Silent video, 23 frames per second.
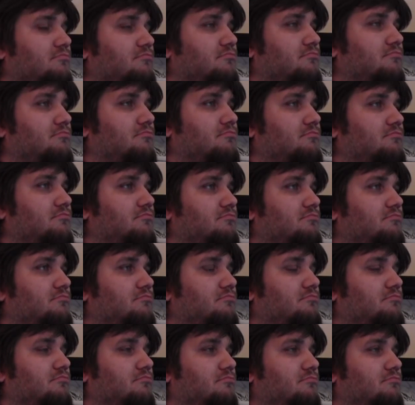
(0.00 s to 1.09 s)

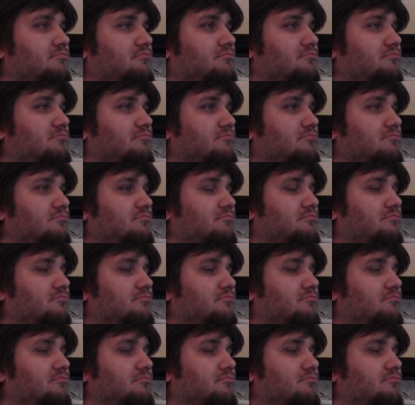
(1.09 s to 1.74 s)
(silence)